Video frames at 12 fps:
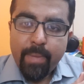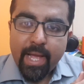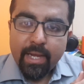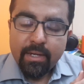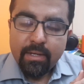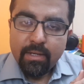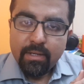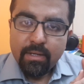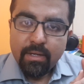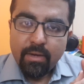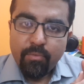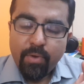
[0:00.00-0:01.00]
back
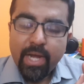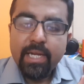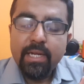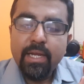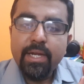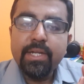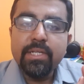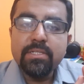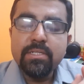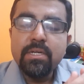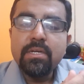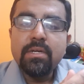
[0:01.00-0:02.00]
while it
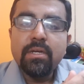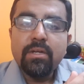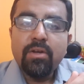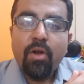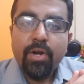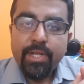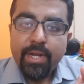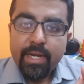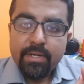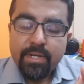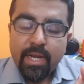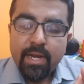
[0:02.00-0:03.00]
is not
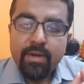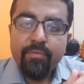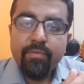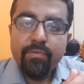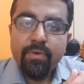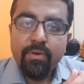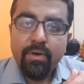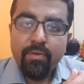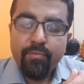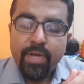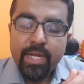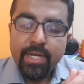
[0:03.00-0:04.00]
erect, and
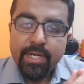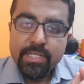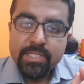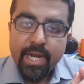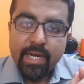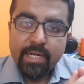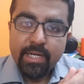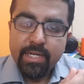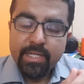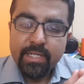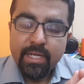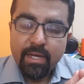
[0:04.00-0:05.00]
when it is erect
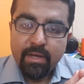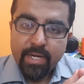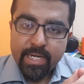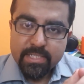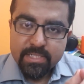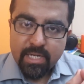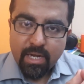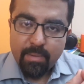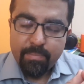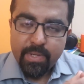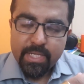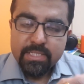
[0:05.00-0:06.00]
it gets stuck
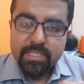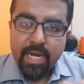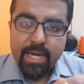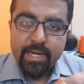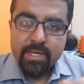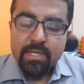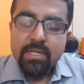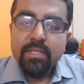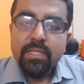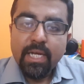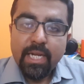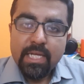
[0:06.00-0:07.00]
up inside
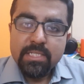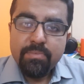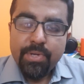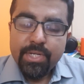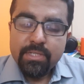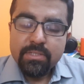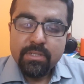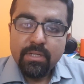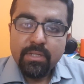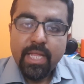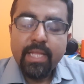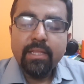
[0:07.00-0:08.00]
the glans penis,
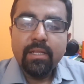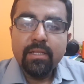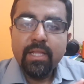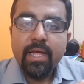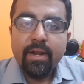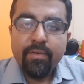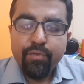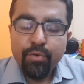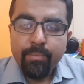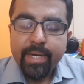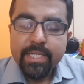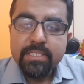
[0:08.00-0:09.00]
then there are
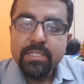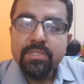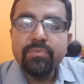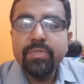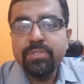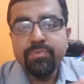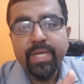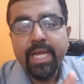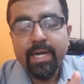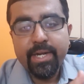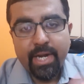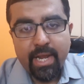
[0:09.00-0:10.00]
few medicines which we
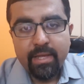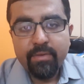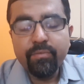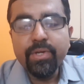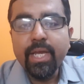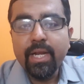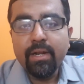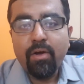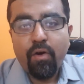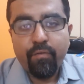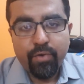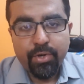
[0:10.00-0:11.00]
can try. We can
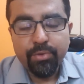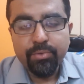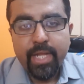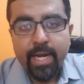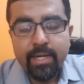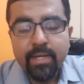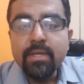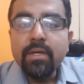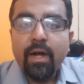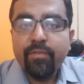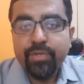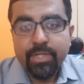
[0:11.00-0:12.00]
offer you that
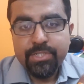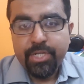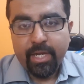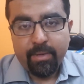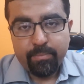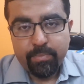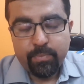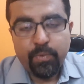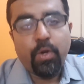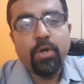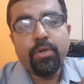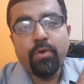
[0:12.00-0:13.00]
after checkup,
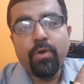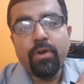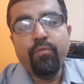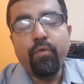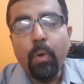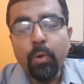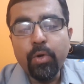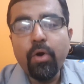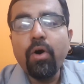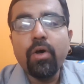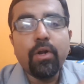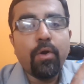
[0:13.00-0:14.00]
not on
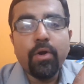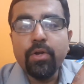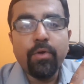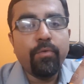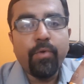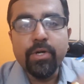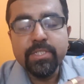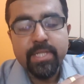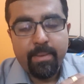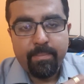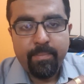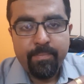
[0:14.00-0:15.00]
phone or not on
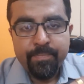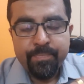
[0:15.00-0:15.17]
WhatsApp.